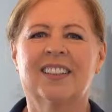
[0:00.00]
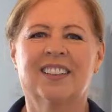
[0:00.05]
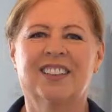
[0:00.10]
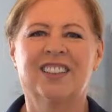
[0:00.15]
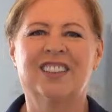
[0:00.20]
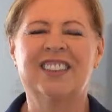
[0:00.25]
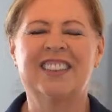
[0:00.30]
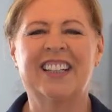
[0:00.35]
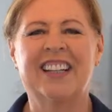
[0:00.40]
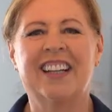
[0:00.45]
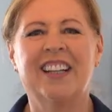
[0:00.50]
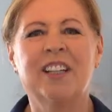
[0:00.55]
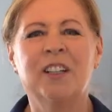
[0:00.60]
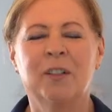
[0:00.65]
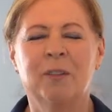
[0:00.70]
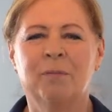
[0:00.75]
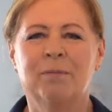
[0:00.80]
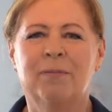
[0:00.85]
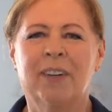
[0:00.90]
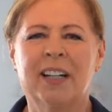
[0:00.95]
Good day,
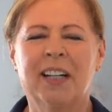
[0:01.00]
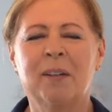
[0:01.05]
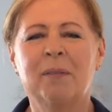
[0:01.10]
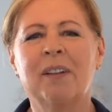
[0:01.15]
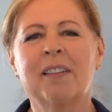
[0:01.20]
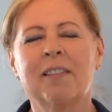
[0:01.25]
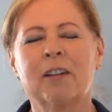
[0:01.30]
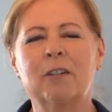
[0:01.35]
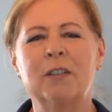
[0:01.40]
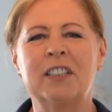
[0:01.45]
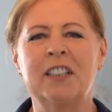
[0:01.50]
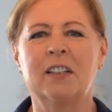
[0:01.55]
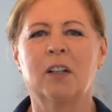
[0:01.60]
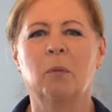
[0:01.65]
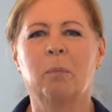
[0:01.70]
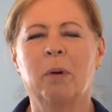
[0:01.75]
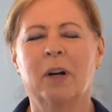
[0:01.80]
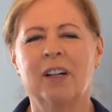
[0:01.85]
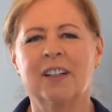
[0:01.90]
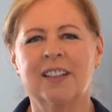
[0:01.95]
my name is
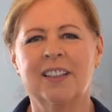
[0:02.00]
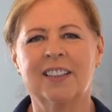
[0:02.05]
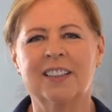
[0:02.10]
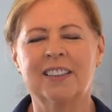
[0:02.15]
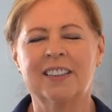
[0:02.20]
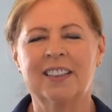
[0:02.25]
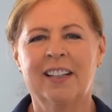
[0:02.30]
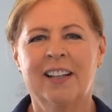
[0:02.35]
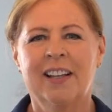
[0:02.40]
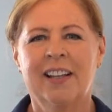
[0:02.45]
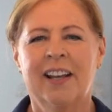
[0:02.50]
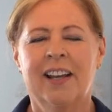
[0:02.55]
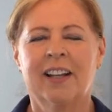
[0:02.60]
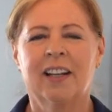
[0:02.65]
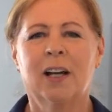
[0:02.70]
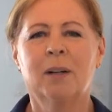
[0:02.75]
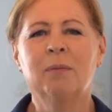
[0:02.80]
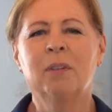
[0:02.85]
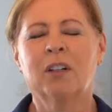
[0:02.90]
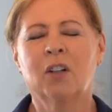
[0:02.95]
Odile Bartlett, and
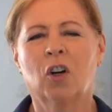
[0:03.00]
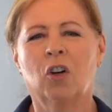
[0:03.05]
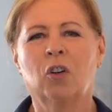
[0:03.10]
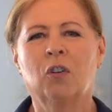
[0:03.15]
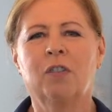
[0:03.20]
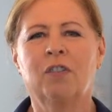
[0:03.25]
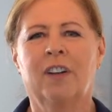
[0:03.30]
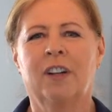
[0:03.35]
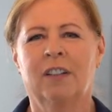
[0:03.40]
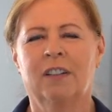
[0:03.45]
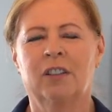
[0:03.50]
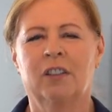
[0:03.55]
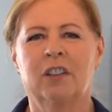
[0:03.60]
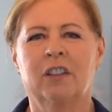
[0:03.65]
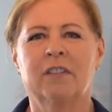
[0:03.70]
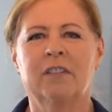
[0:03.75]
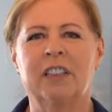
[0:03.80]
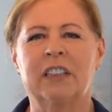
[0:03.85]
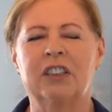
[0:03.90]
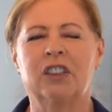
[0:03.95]
I'm the co-founder
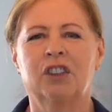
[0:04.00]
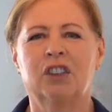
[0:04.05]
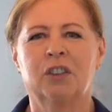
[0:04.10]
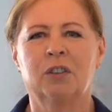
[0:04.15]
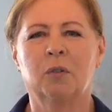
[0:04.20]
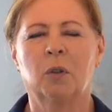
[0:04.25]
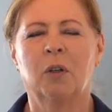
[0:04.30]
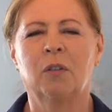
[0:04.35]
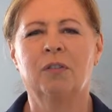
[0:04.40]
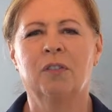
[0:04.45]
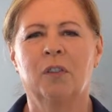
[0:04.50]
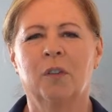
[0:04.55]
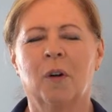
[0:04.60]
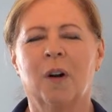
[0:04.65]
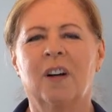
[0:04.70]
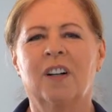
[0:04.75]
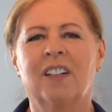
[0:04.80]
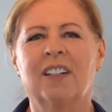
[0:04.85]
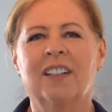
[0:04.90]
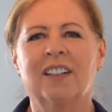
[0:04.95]
of H2O for
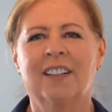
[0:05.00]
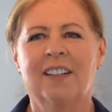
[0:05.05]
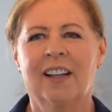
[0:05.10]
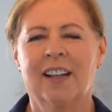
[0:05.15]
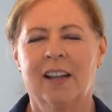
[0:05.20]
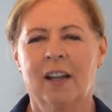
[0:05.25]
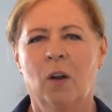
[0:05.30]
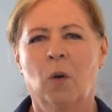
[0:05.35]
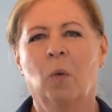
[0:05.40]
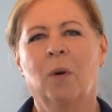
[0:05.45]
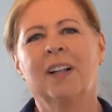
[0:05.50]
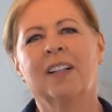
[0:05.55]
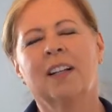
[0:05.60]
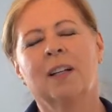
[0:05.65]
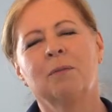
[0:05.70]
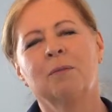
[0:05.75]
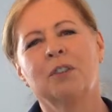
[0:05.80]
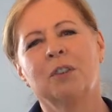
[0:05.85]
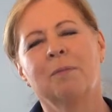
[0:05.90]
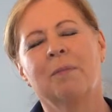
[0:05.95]
All.
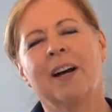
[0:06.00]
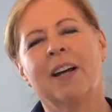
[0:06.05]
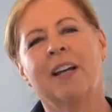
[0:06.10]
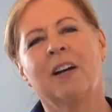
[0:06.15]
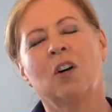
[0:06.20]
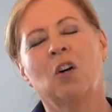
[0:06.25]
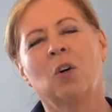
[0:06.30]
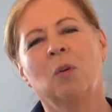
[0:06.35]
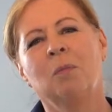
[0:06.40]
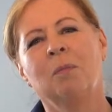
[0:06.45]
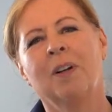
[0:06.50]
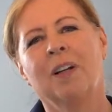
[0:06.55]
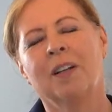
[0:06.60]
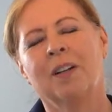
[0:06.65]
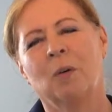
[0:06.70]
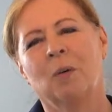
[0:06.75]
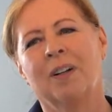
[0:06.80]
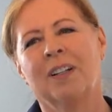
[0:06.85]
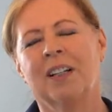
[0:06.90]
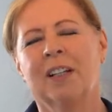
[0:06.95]
Welcome to my
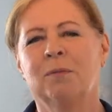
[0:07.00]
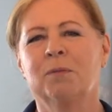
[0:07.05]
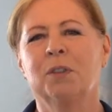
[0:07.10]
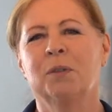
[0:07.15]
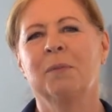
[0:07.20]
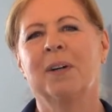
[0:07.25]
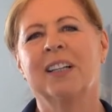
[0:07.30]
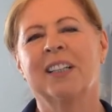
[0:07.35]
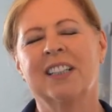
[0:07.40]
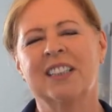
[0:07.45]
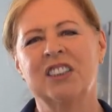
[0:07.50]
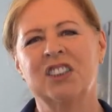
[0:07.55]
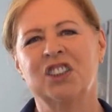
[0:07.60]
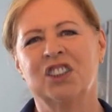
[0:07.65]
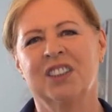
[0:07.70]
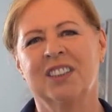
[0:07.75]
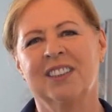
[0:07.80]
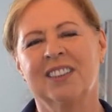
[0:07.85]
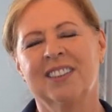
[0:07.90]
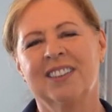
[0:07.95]
home, welcome to my
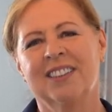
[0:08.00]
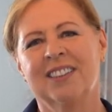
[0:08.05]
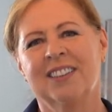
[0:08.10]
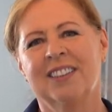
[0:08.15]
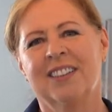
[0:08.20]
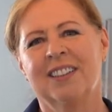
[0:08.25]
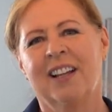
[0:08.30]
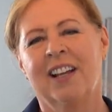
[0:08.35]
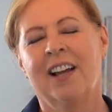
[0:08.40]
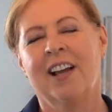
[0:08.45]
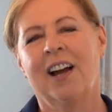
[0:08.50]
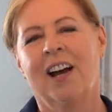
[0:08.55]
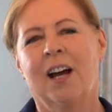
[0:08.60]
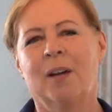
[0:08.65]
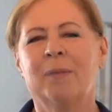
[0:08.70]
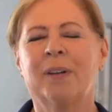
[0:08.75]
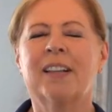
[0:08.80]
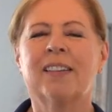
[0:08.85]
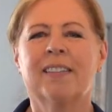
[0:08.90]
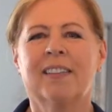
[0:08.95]
kitchen.
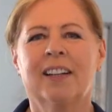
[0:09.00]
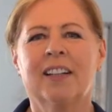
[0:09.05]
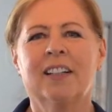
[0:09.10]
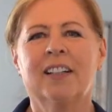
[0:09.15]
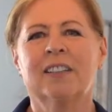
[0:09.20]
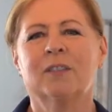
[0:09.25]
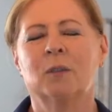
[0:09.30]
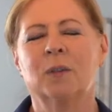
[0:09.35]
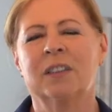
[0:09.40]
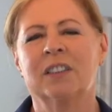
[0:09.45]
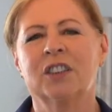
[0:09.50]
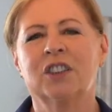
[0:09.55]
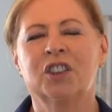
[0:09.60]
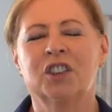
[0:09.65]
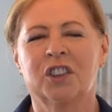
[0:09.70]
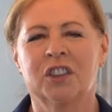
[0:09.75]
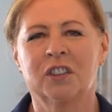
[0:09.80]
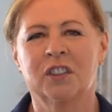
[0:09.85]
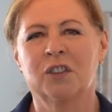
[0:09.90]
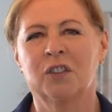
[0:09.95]
I'm excited with this
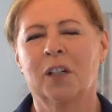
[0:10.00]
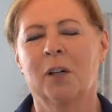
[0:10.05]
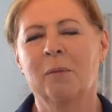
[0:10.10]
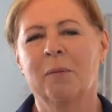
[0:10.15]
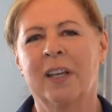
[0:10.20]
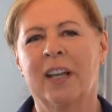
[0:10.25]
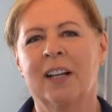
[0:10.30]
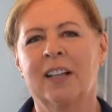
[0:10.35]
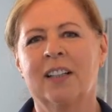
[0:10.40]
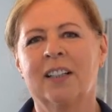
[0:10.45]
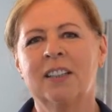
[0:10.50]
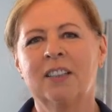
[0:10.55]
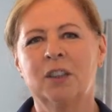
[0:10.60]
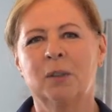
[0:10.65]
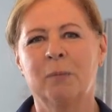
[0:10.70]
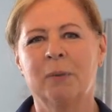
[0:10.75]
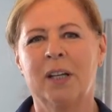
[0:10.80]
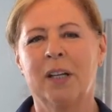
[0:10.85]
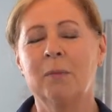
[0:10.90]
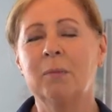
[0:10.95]
Share Drop Gala to
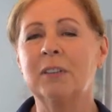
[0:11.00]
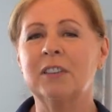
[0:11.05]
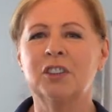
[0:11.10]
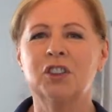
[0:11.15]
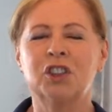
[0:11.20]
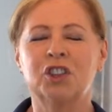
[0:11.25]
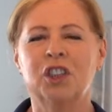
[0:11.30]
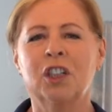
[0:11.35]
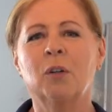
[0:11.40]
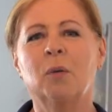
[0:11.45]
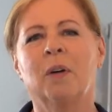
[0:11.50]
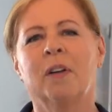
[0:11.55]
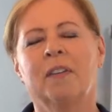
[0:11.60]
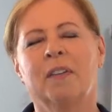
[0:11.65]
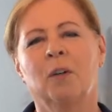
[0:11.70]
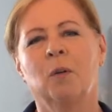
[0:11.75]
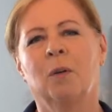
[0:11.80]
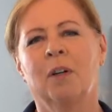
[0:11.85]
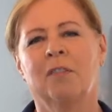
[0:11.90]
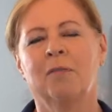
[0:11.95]
be able to share with
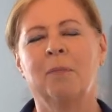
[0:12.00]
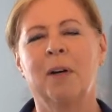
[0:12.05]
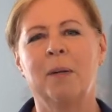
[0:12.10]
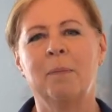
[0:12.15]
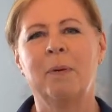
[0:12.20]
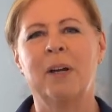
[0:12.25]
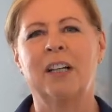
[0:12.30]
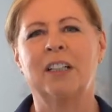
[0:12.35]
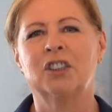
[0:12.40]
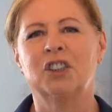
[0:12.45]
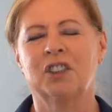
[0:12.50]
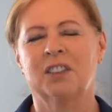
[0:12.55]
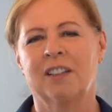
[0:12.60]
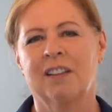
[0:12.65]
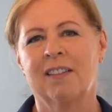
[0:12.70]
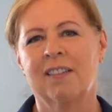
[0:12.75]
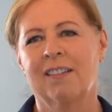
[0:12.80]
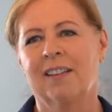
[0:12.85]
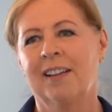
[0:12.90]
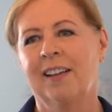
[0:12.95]
you one of my
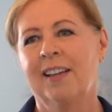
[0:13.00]
passions.